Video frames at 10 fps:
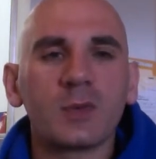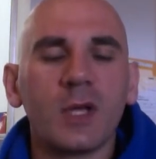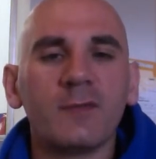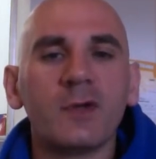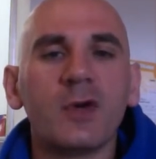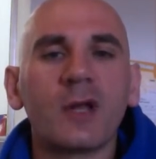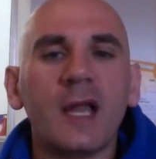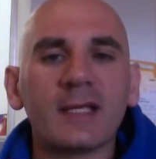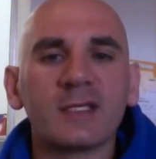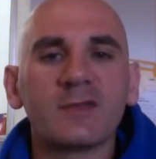We'll have no
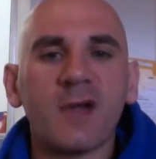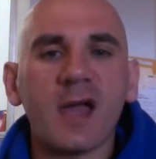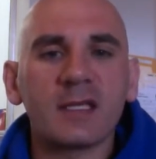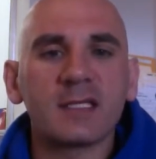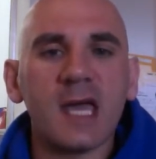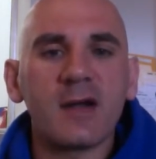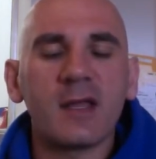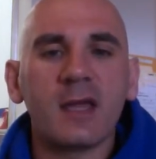classes Friday, Saturday,